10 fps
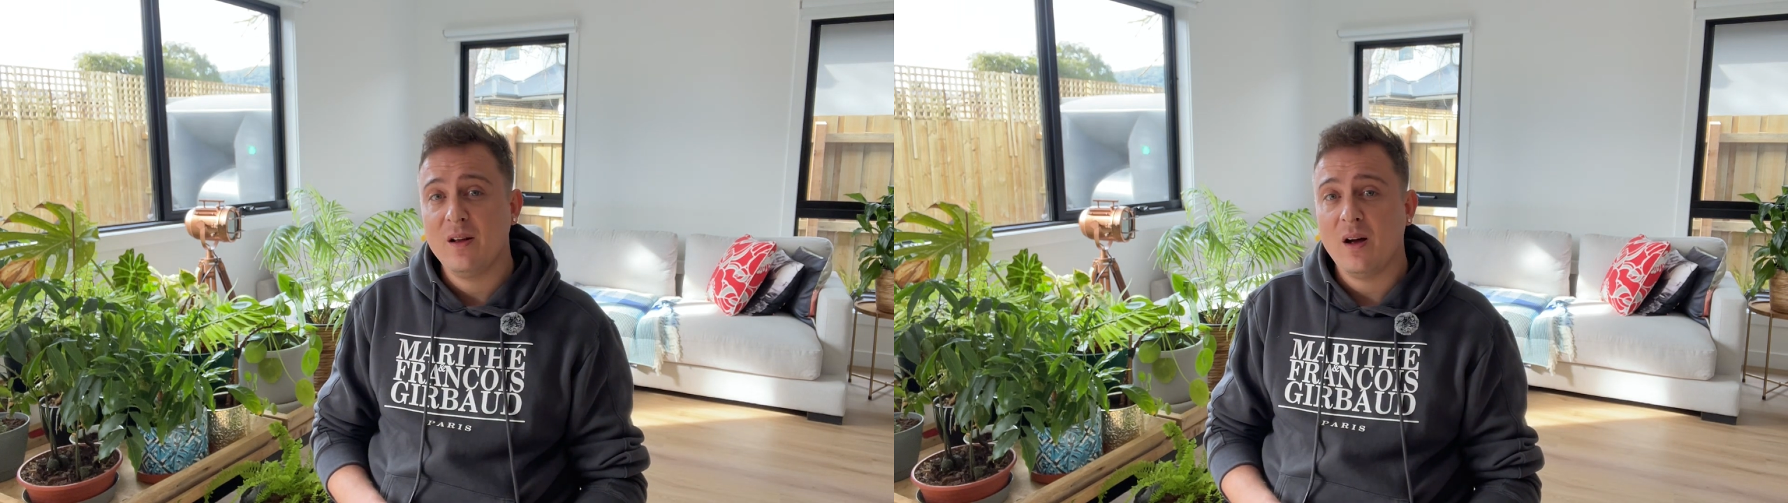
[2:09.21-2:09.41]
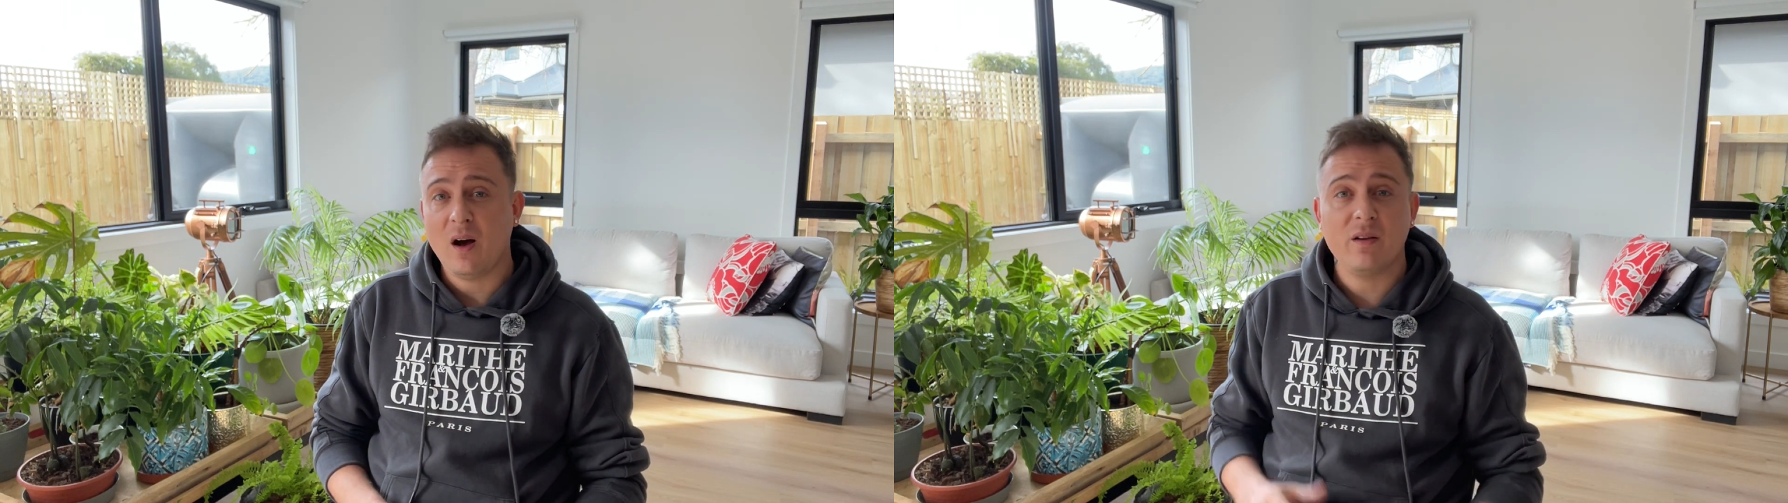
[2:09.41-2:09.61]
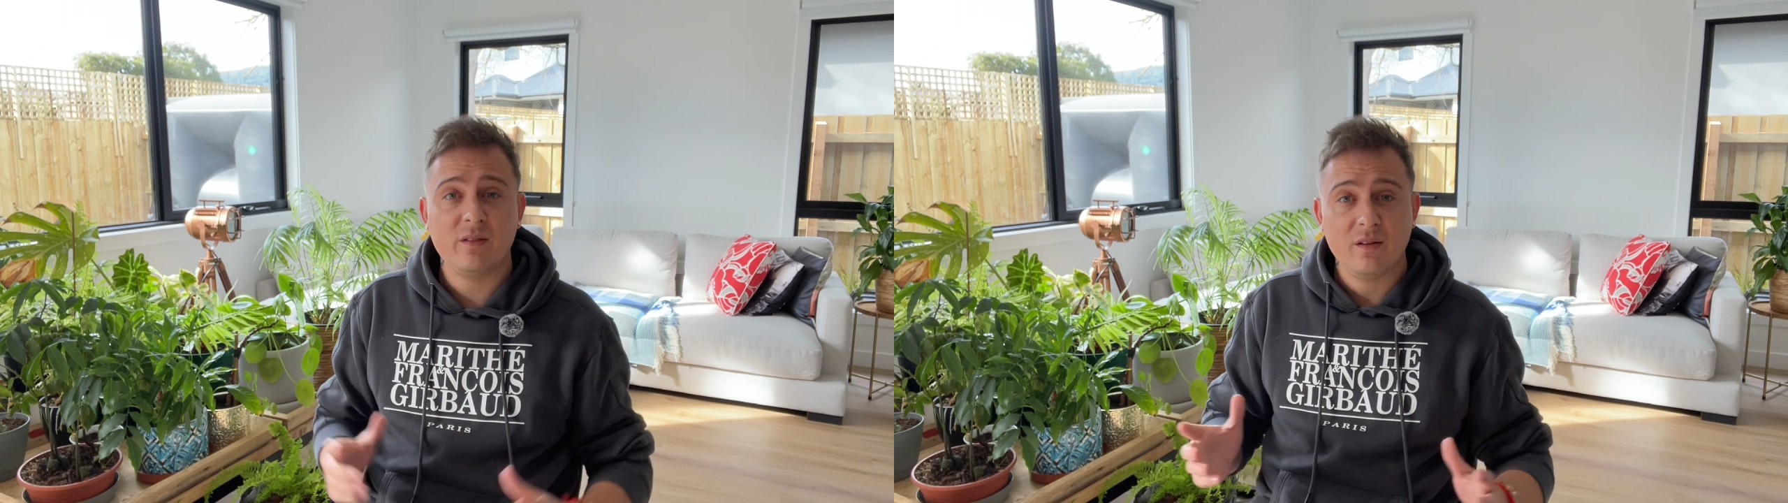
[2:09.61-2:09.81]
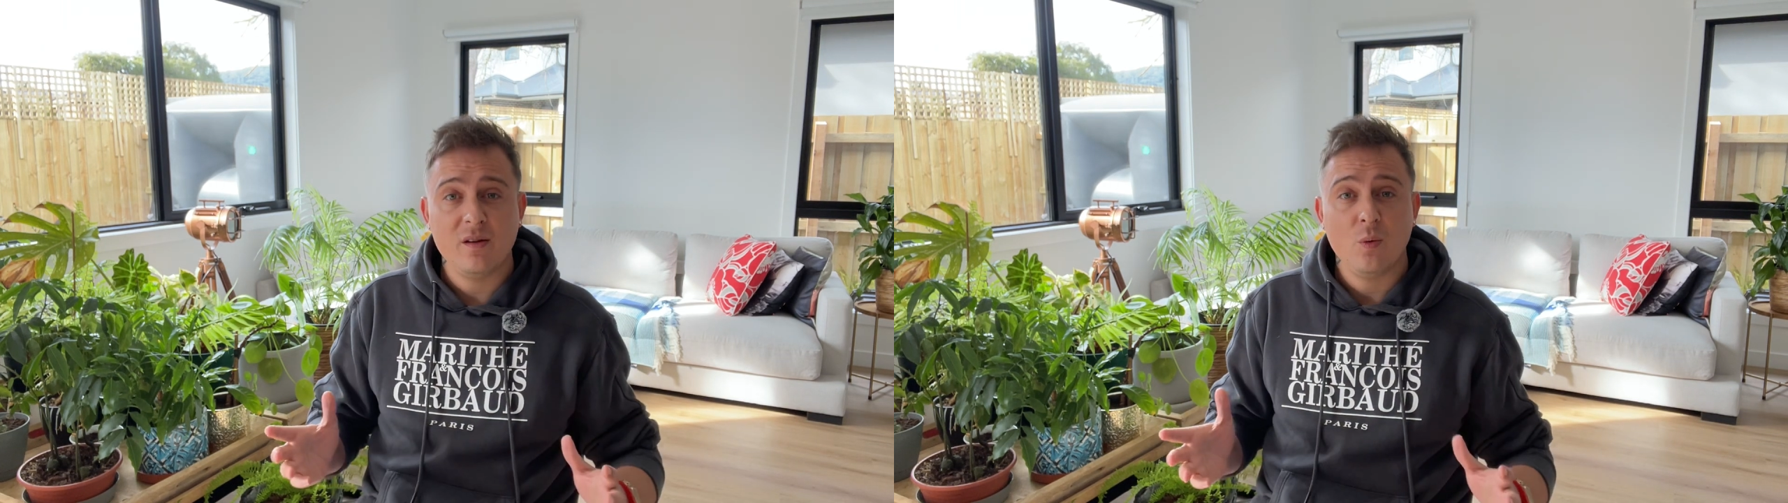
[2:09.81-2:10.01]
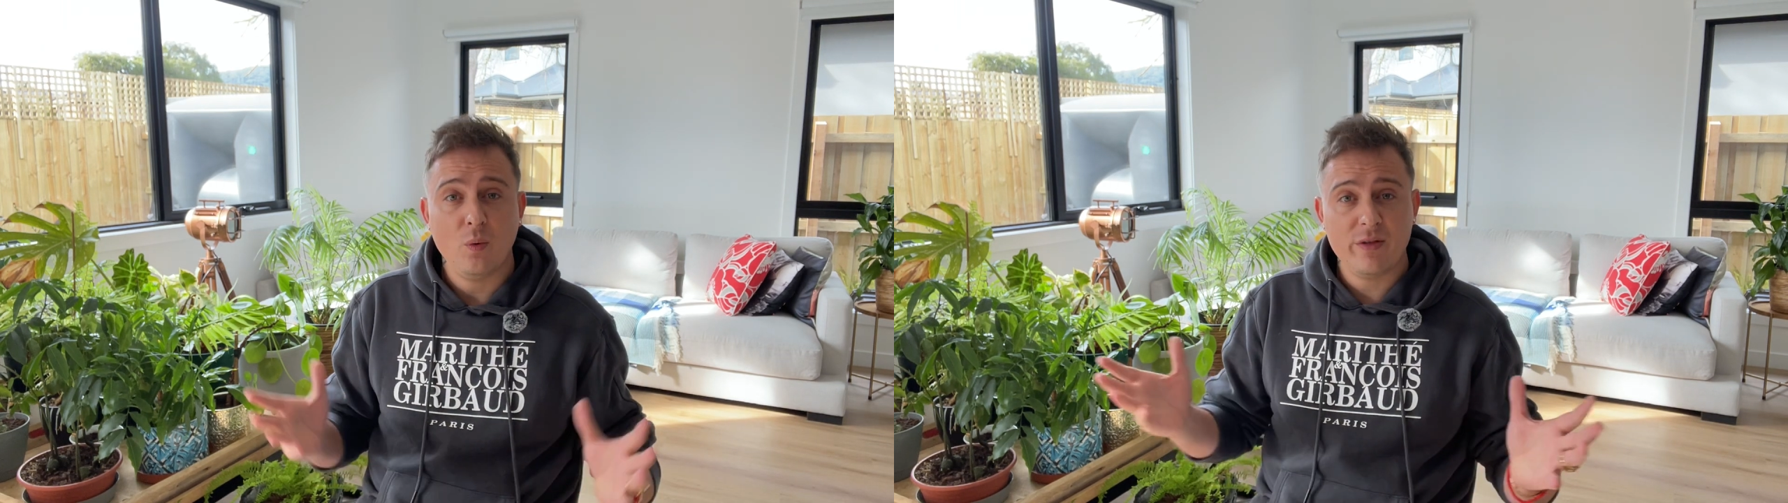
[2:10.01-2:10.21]
asked
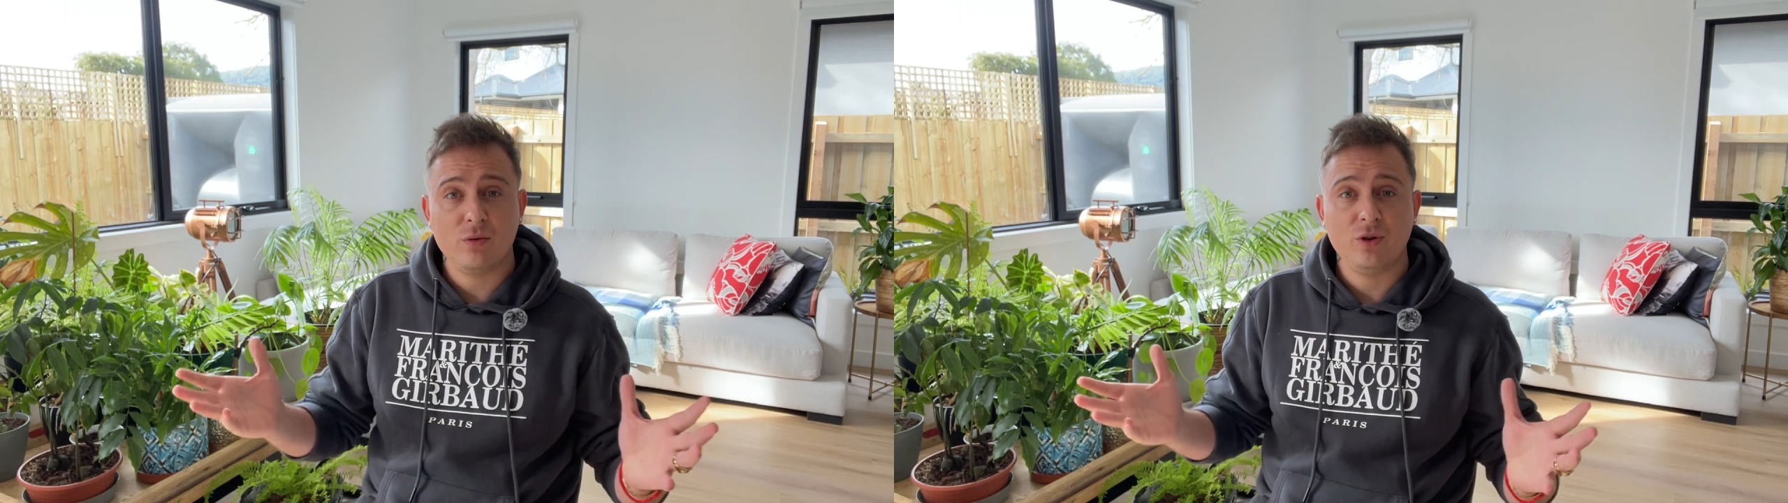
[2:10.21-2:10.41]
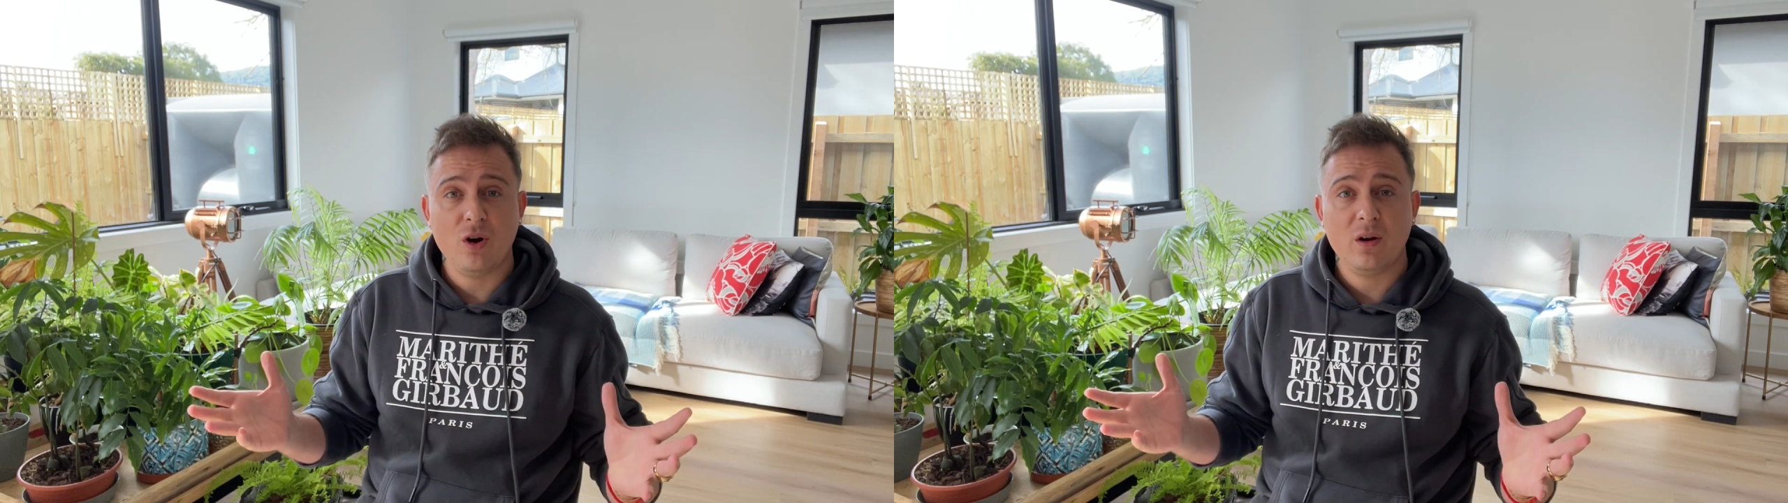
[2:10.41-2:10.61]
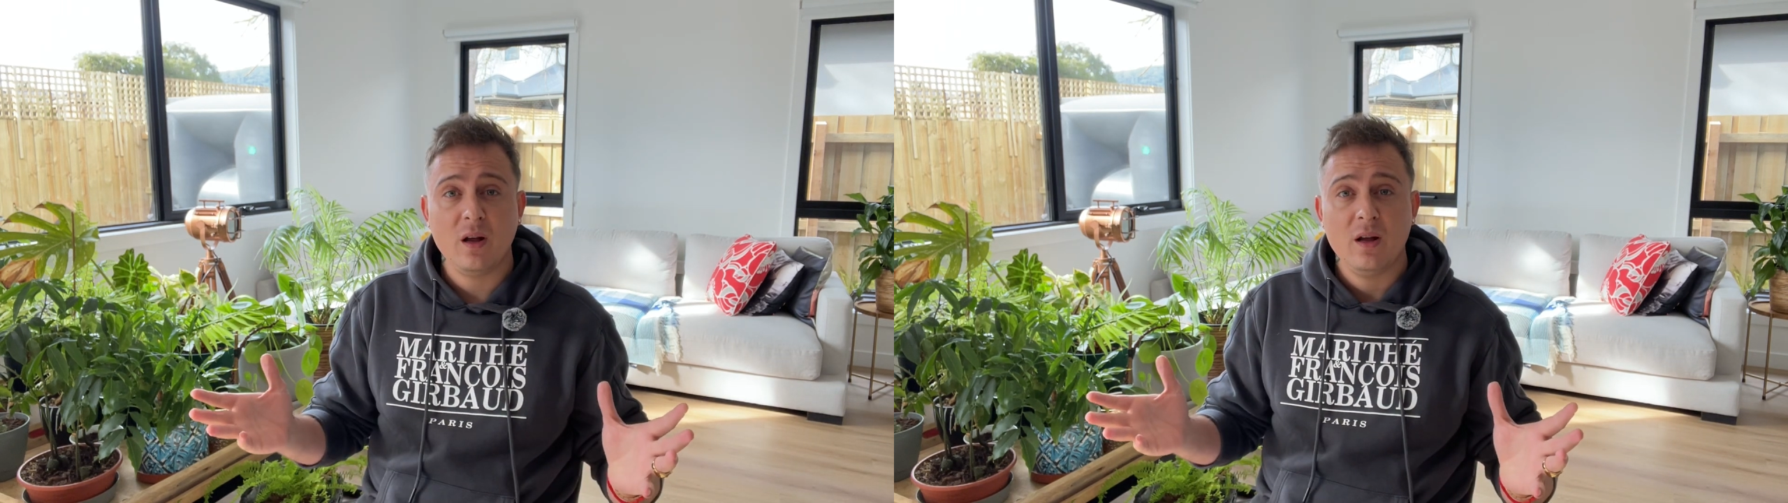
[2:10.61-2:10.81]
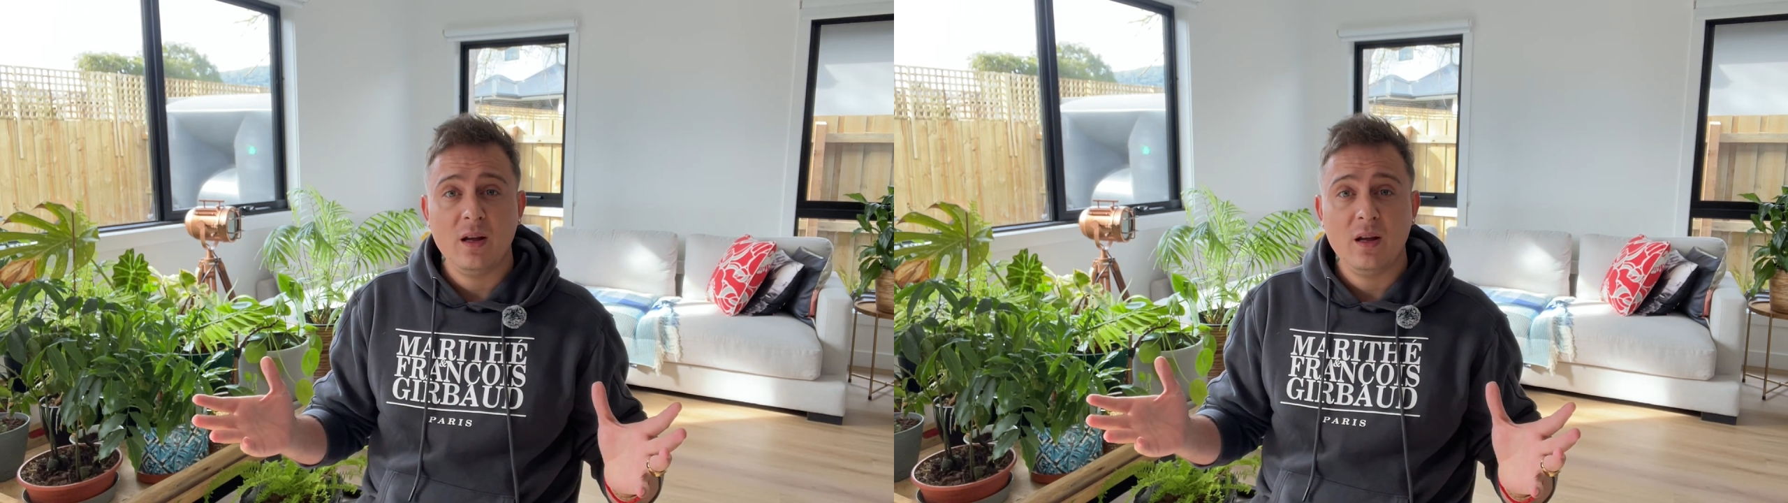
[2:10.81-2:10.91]
whether or not